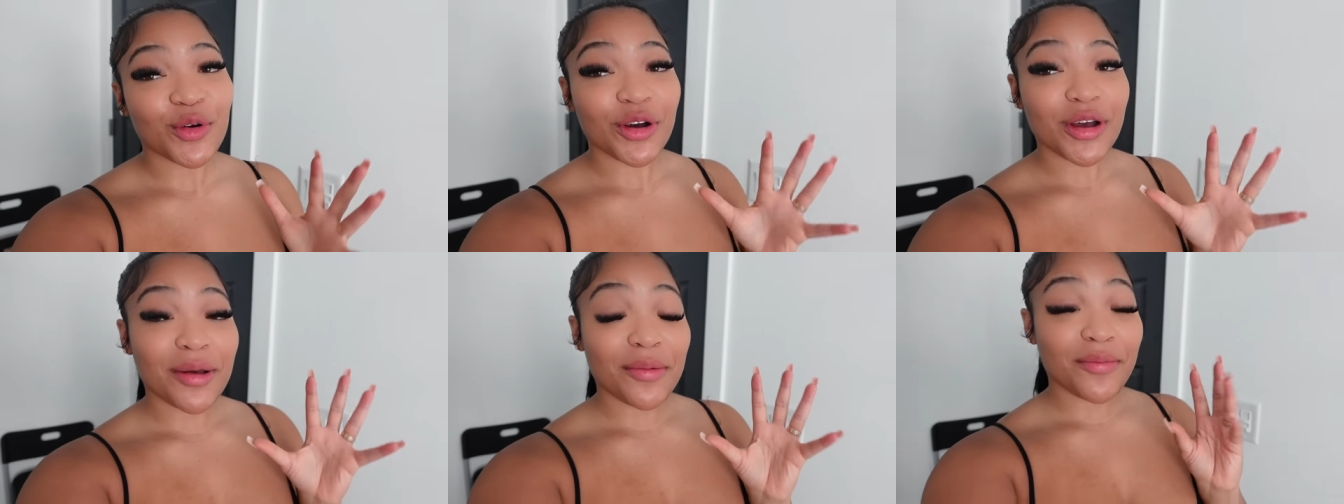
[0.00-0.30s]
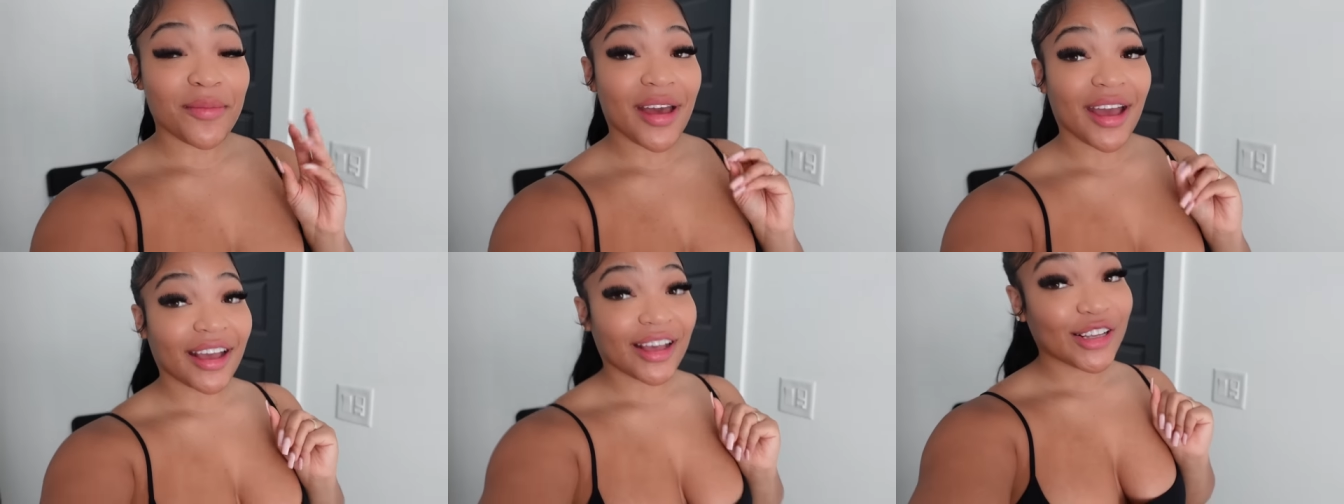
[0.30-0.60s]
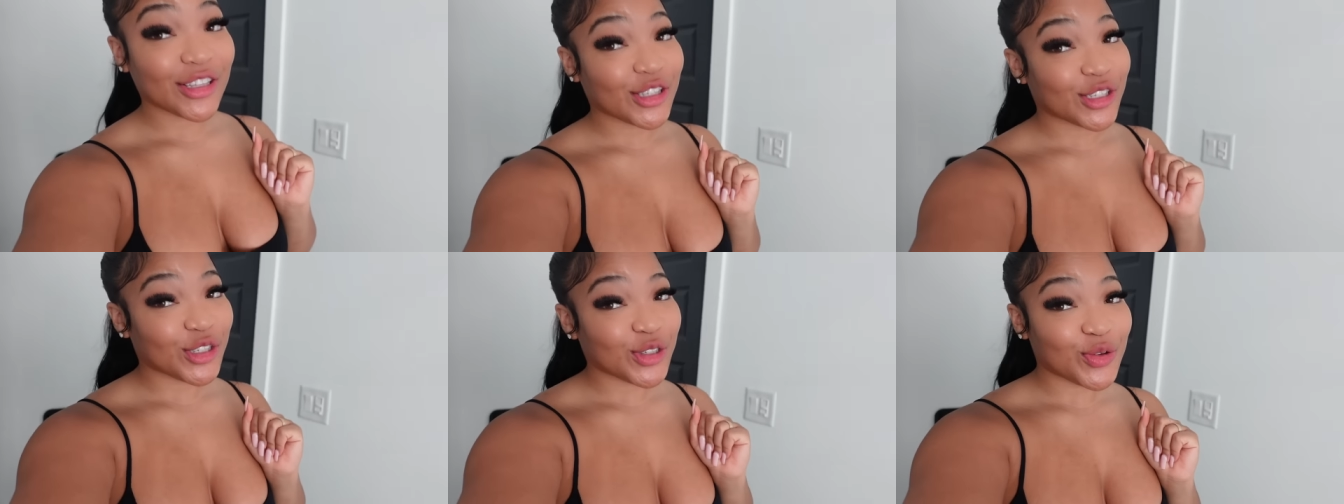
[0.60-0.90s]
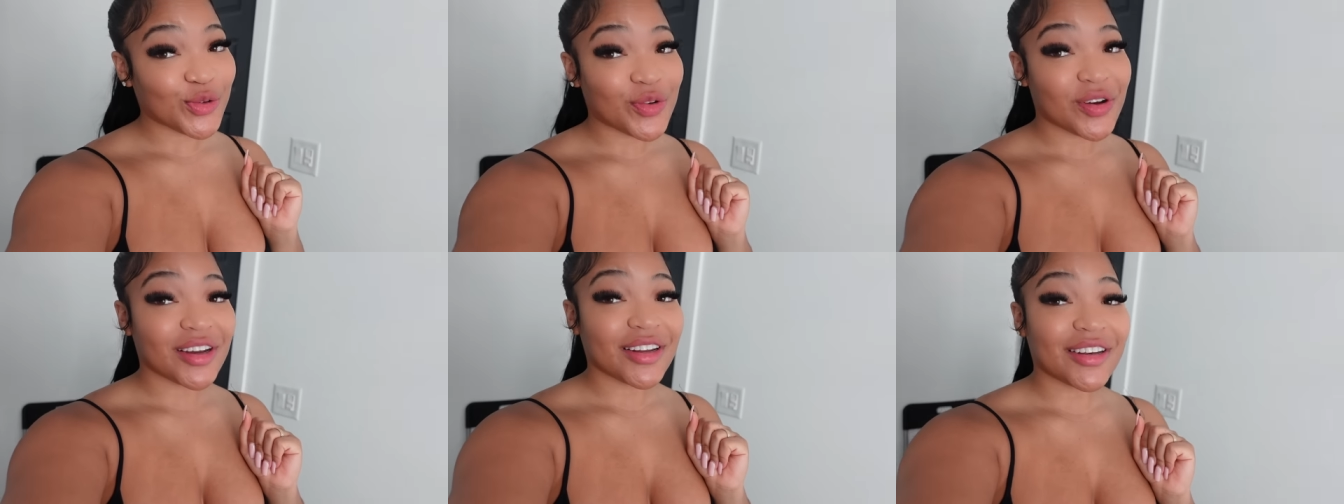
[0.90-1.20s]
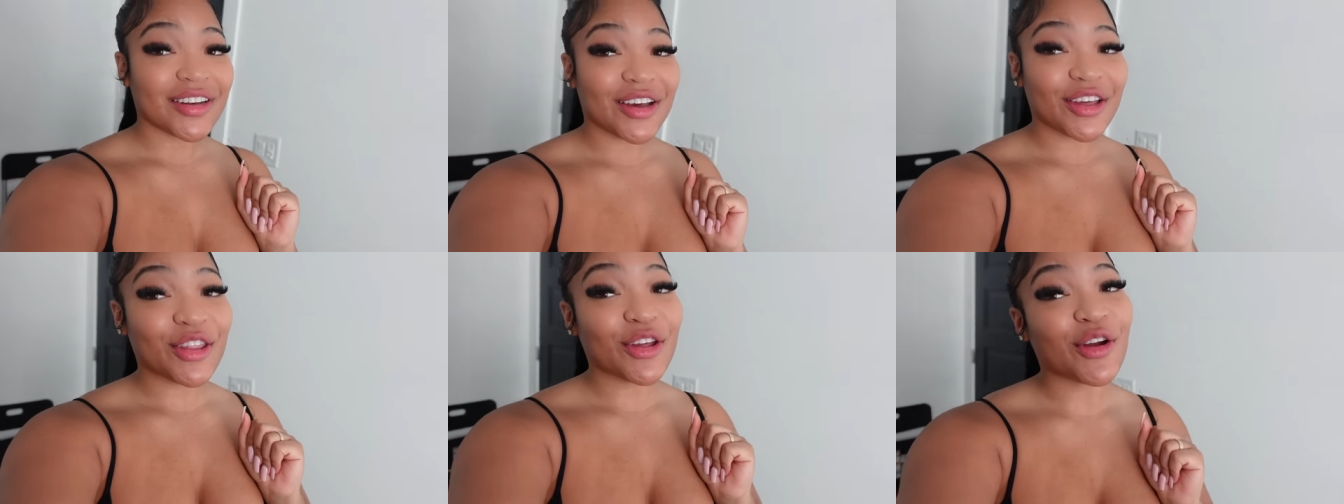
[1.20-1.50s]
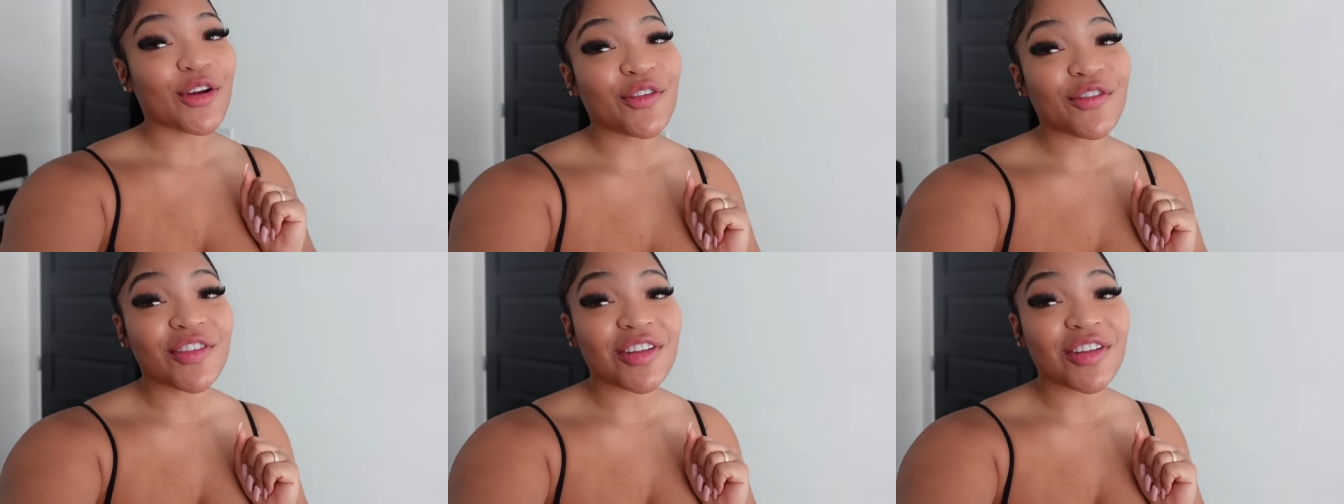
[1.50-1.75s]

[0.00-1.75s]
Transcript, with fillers: welcome back to another